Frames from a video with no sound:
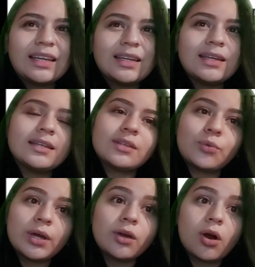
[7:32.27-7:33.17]
in the
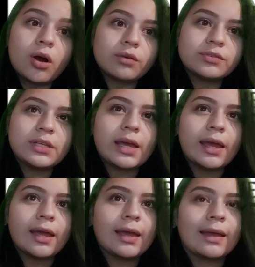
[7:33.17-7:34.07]
wake of
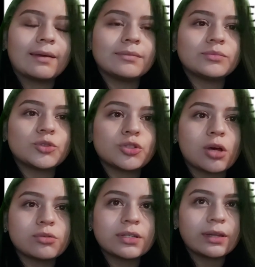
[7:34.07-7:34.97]
the
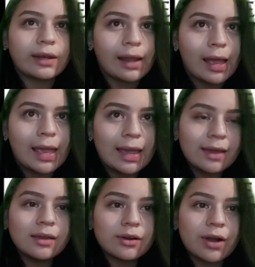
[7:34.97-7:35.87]

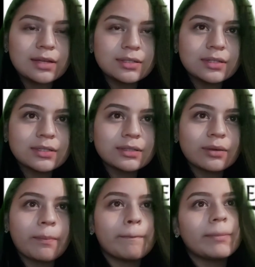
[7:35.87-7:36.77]
2008 crisis,
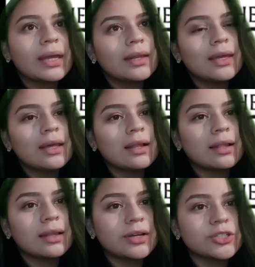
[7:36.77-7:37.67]
many
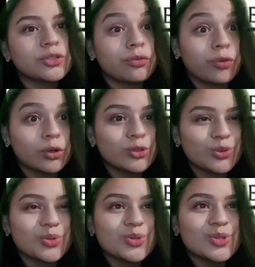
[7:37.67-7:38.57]
large
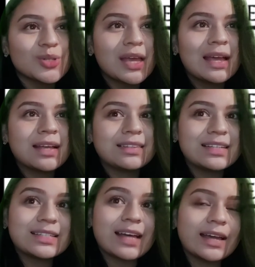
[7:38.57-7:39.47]
fortunes
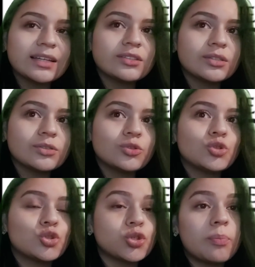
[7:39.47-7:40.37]
decided
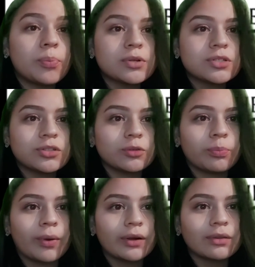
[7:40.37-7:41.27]
to
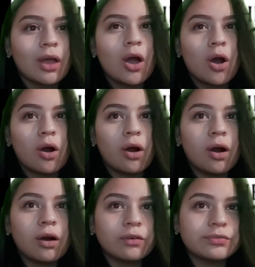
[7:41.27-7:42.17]
deposit part
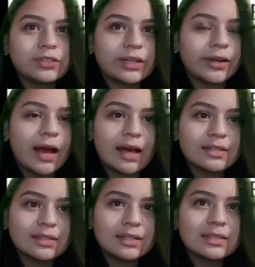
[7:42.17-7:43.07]
of their
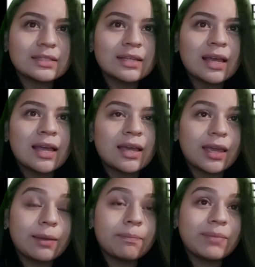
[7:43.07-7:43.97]
assets
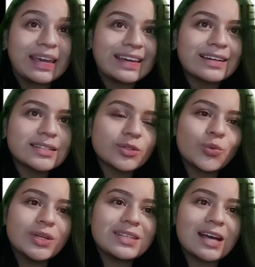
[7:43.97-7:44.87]
in banks
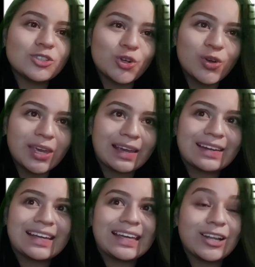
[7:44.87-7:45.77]
with a
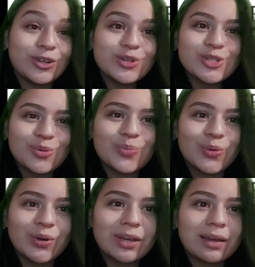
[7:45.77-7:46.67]
token in
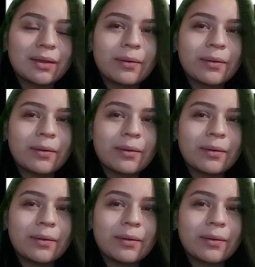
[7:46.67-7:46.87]
Luxembourg